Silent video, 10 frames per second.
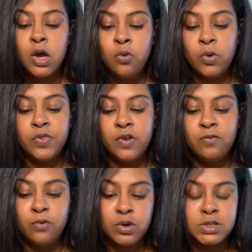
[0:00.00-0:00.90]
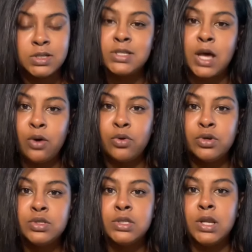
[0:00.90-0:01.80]
within 4 to 6
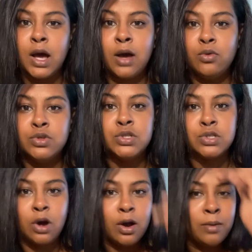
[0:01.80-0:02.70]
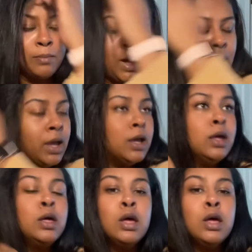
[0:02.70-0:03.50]
hours, then I will start my